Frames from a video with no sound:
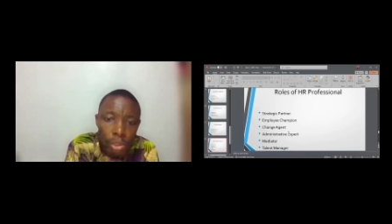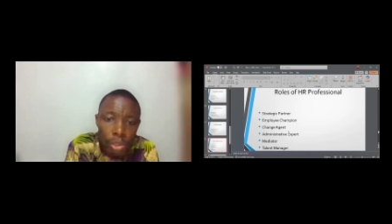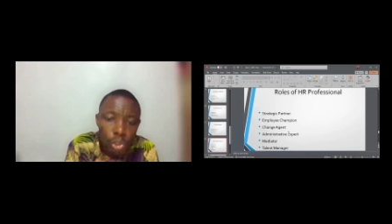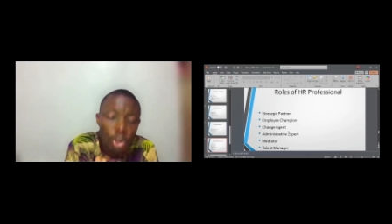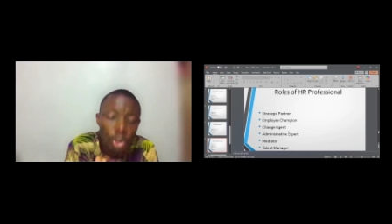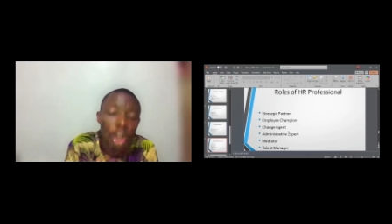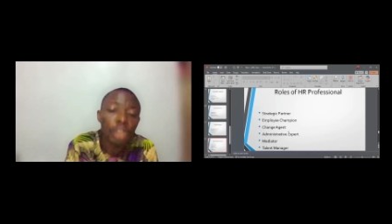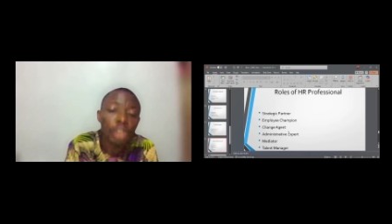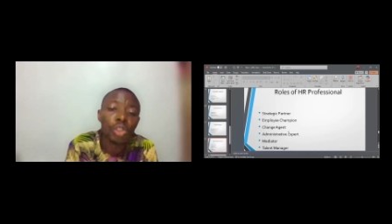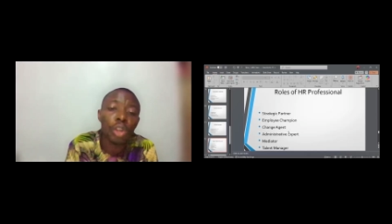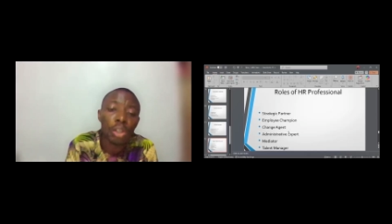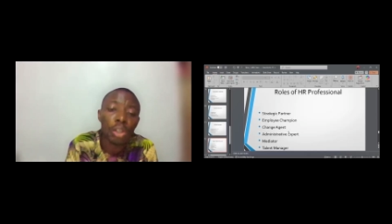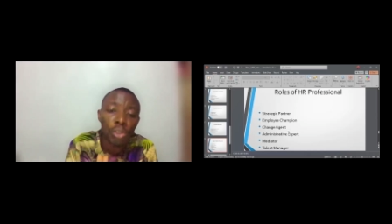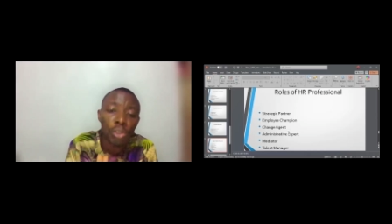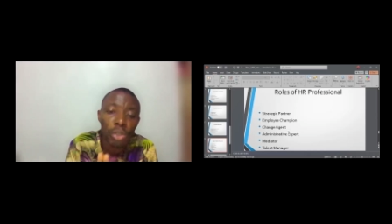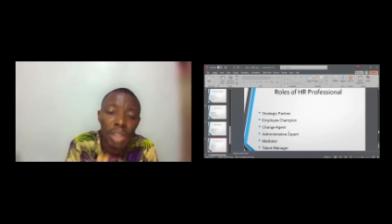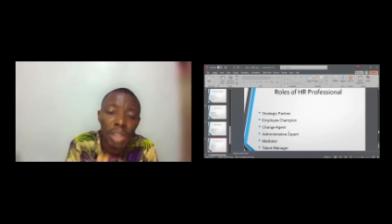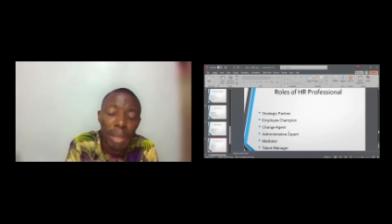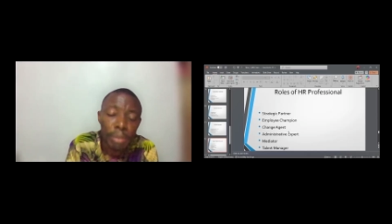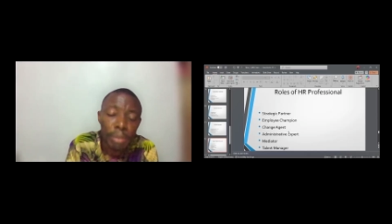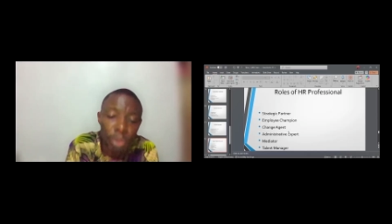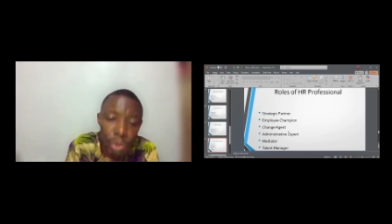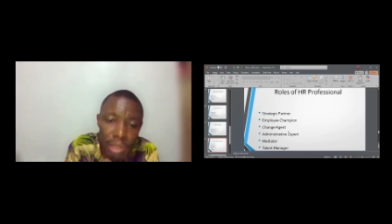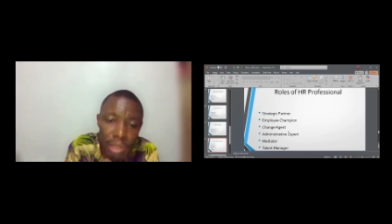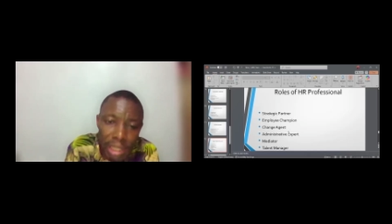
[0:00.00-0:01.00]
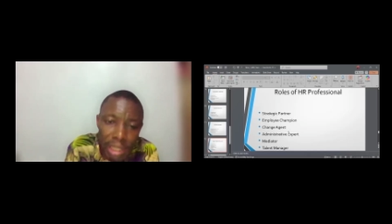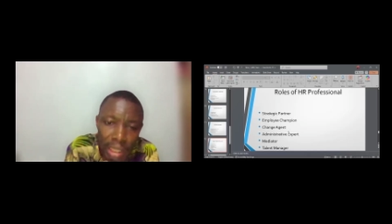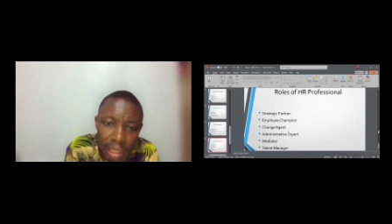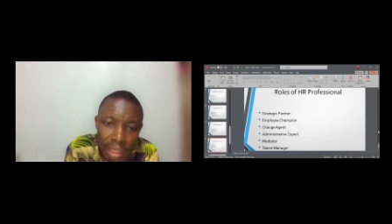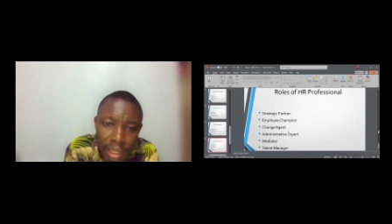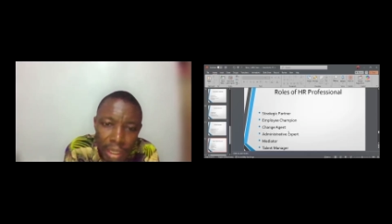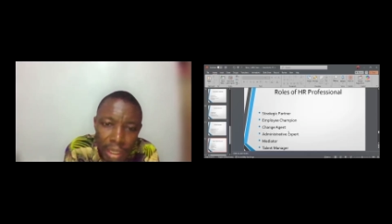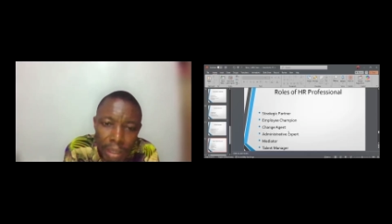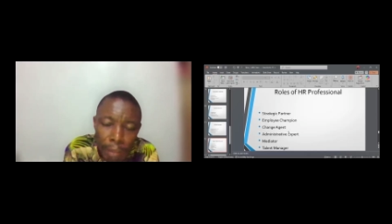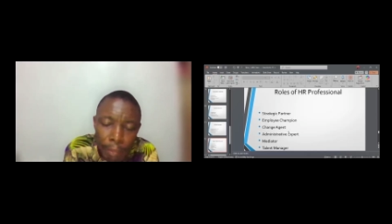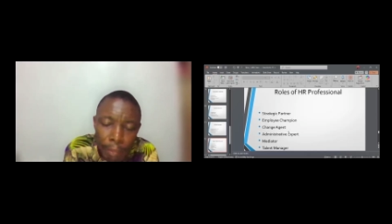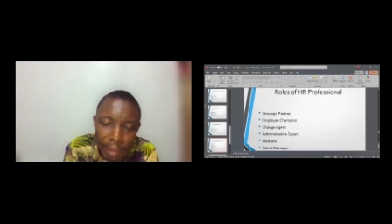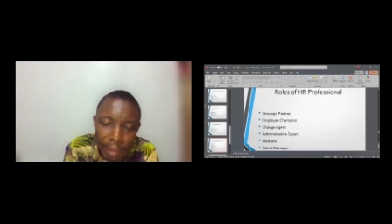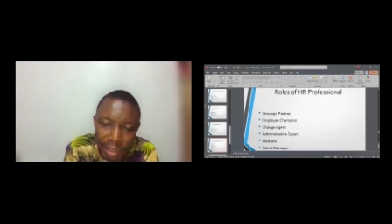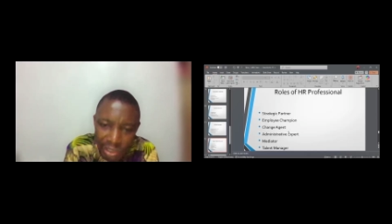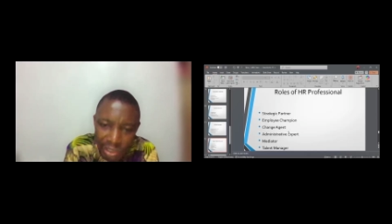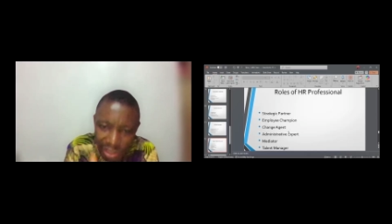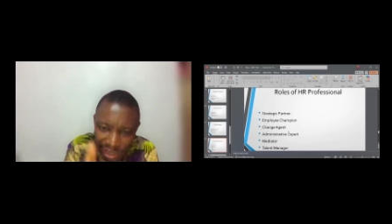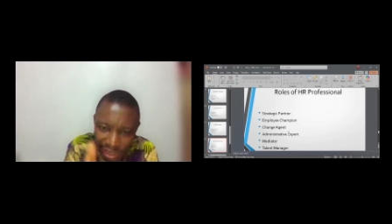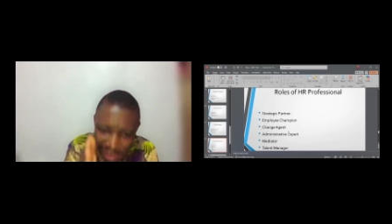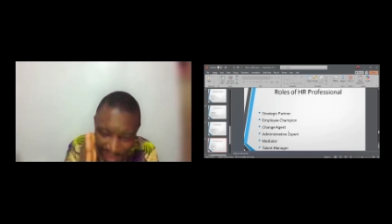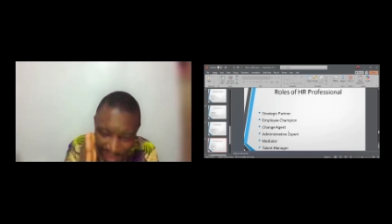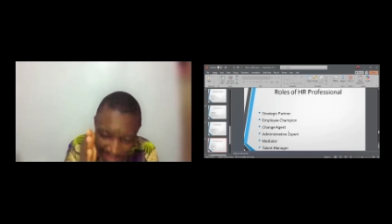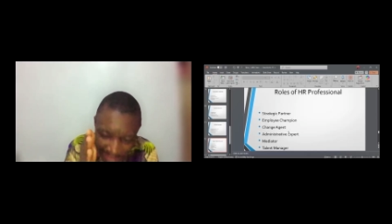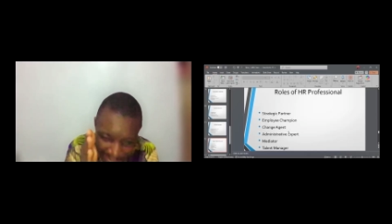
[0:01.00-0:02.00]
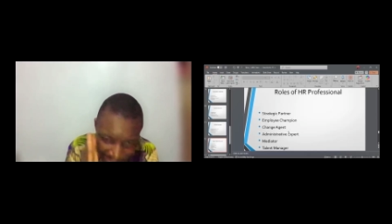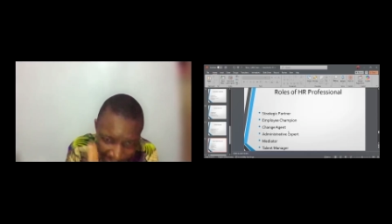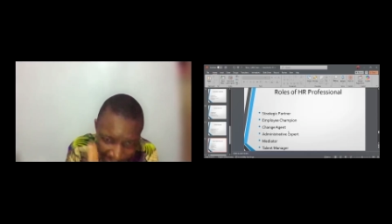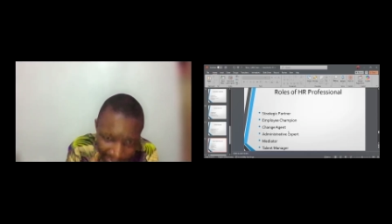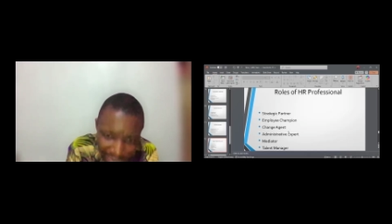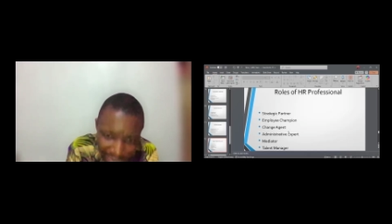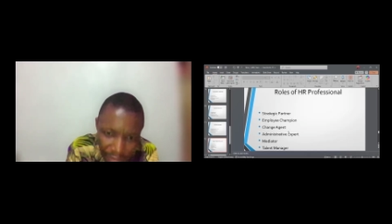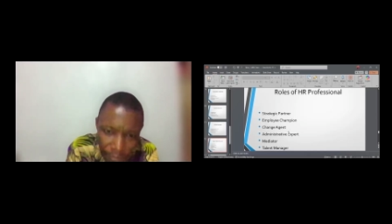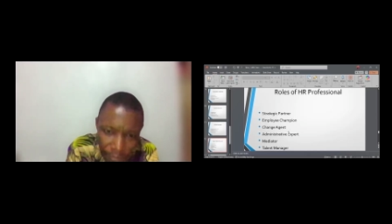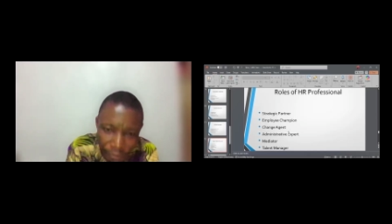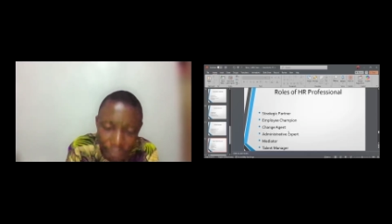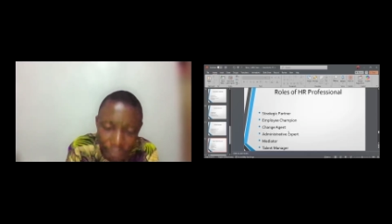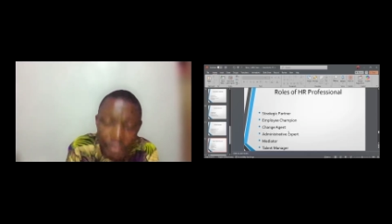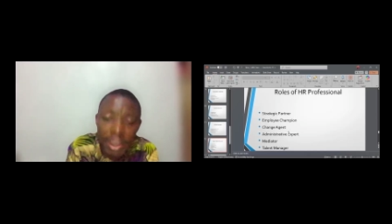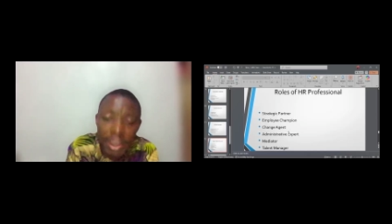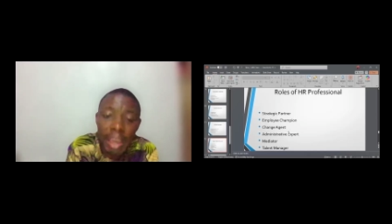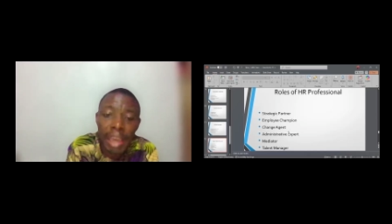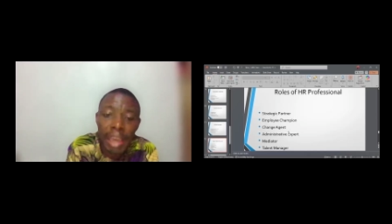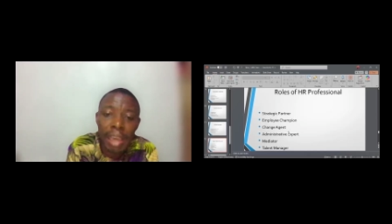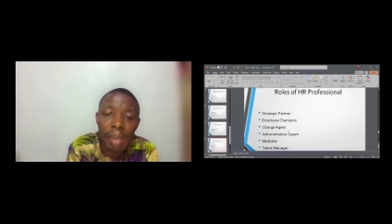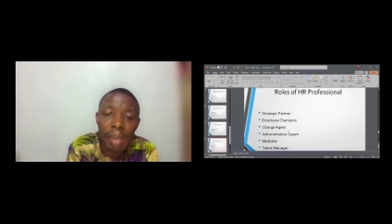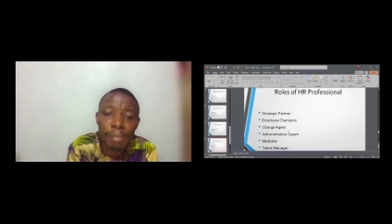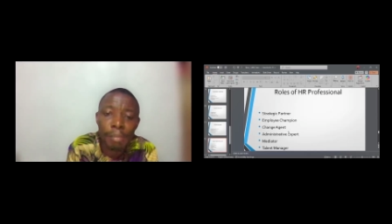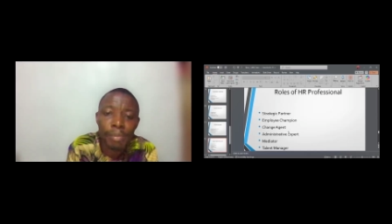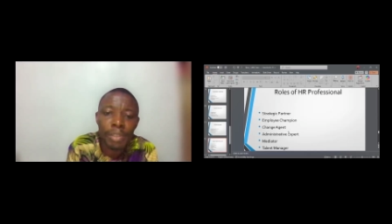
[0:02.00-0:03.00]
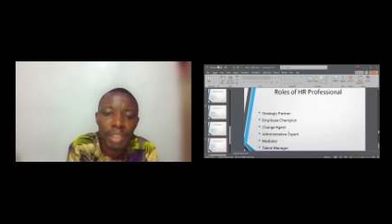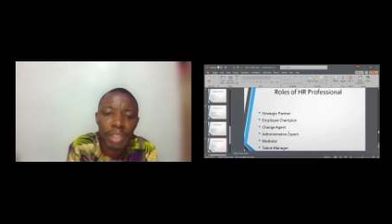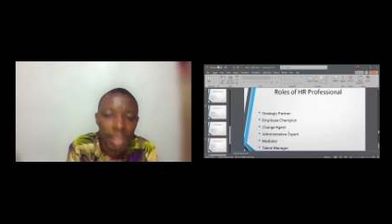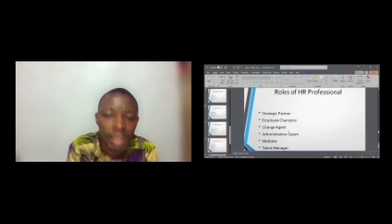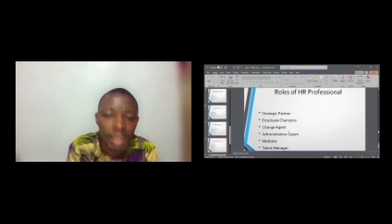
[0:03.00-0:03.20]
Don't talk to them rudely, but stand firm